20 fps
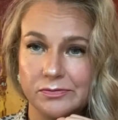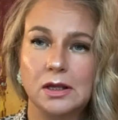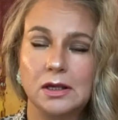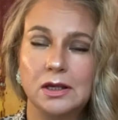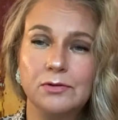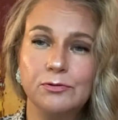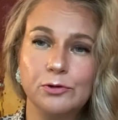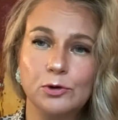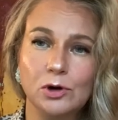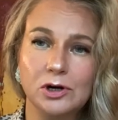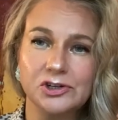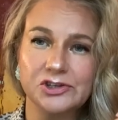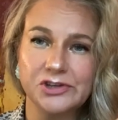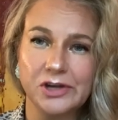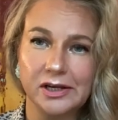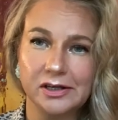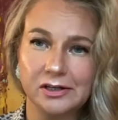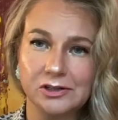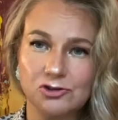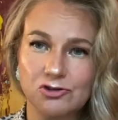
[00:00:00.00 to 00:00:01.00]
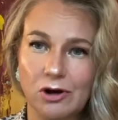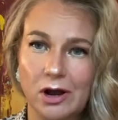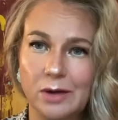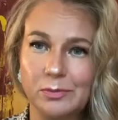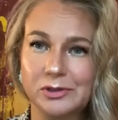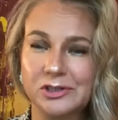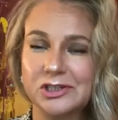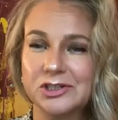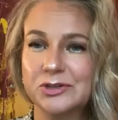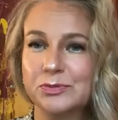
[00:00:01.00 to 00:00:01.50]
If you are
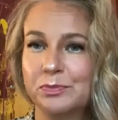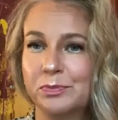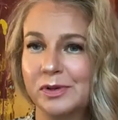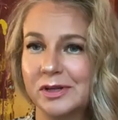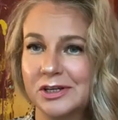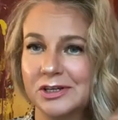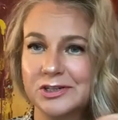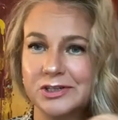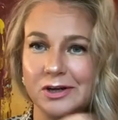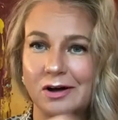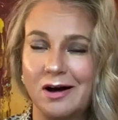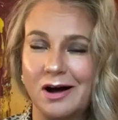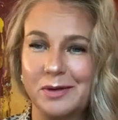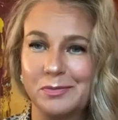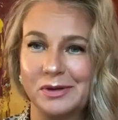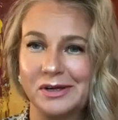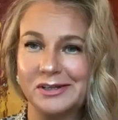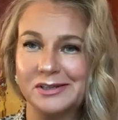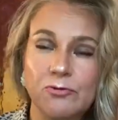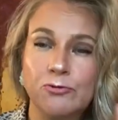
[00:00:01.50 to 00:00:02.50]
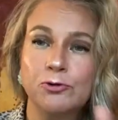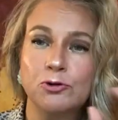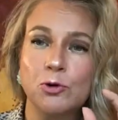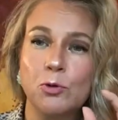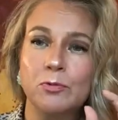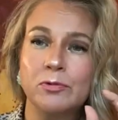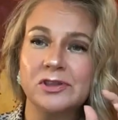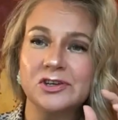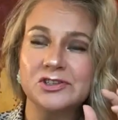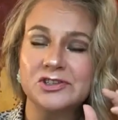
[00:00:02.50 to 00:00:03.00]
psychodramatist, please comment
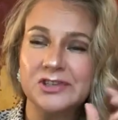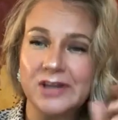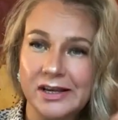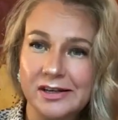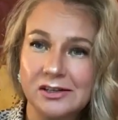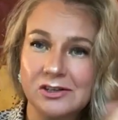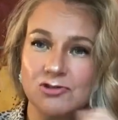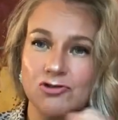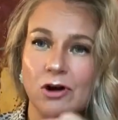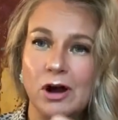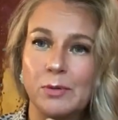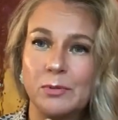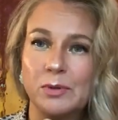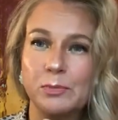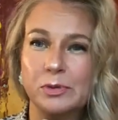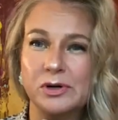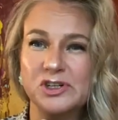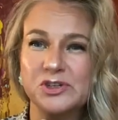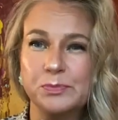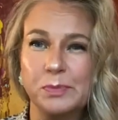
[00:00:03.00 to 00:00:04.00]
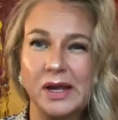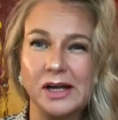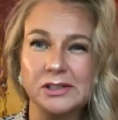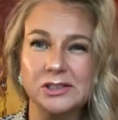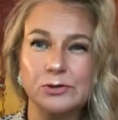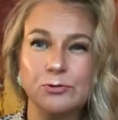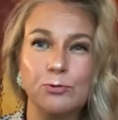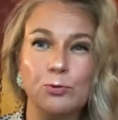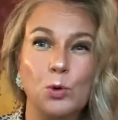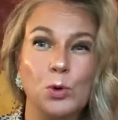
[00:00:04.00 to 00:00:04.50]
from the psychodrama
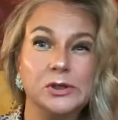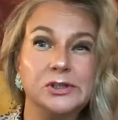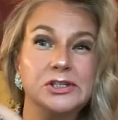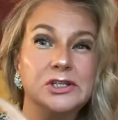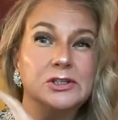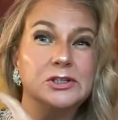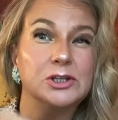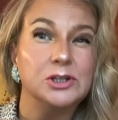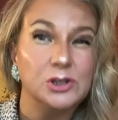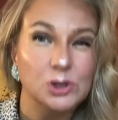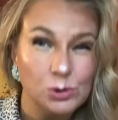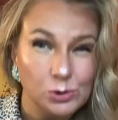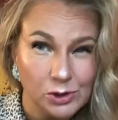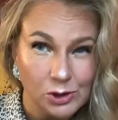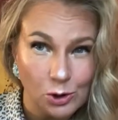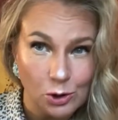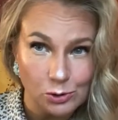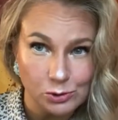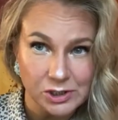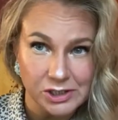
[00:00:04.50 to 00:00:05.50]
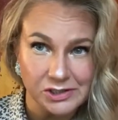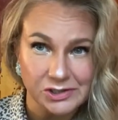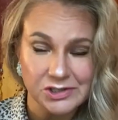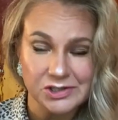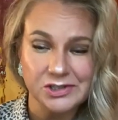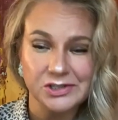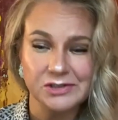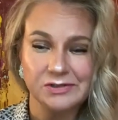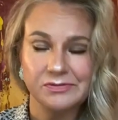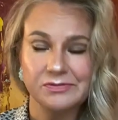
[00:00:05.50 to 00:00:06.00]
perspective, what did you
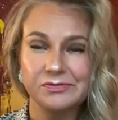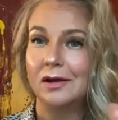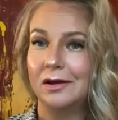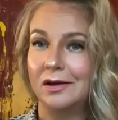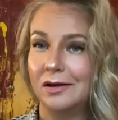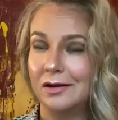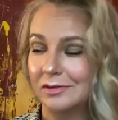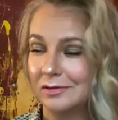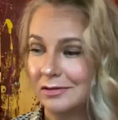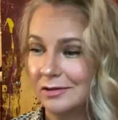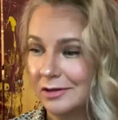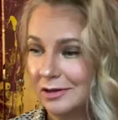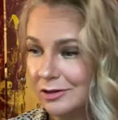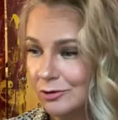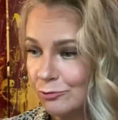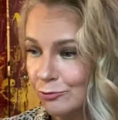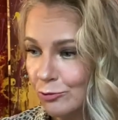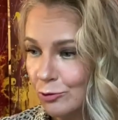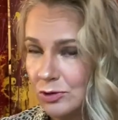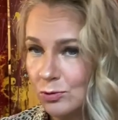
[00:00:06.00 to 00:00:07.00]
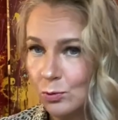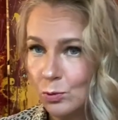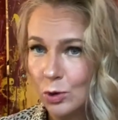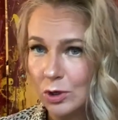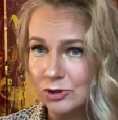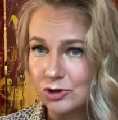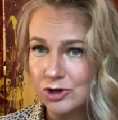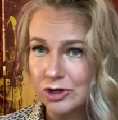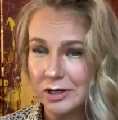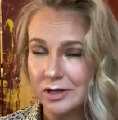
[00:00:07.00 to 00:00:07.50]
notice? And thank you for
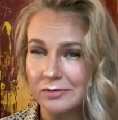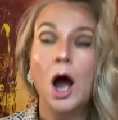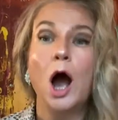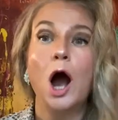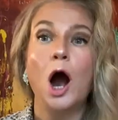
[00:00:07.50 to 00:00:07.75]
watching.